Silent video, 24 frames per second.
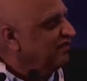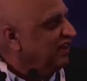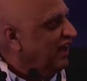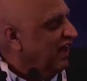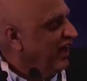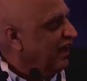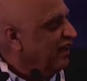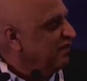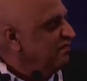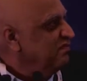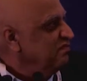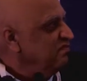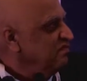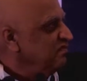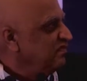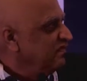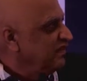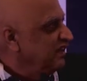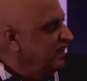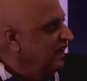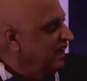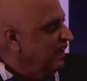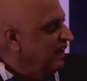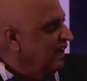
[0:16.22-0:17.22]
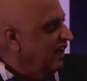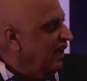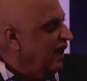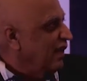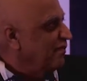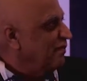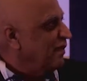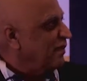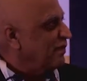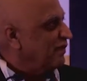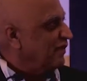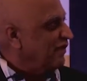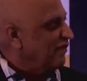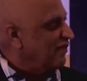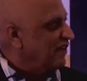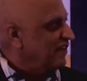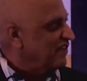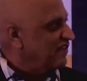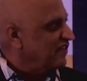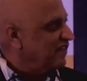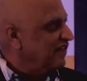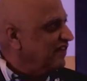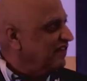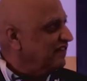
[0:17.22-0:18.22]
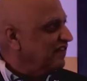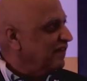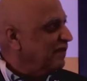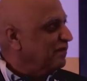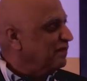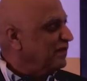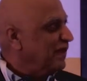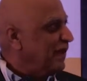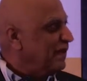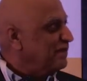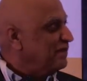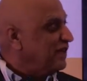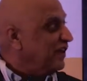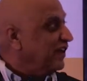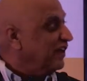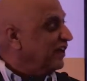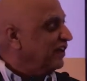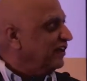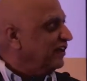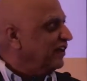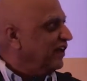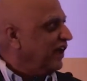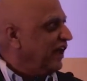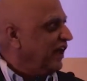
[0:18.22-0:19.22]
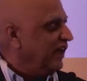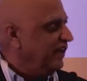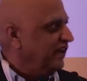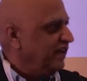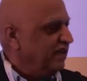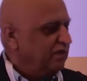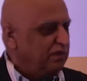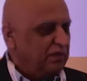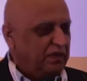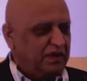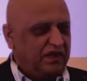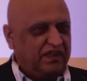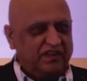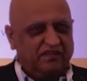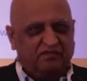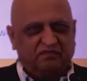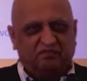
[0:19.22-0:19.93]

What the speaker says: time. I'm a professor. Sometimes I get carried away.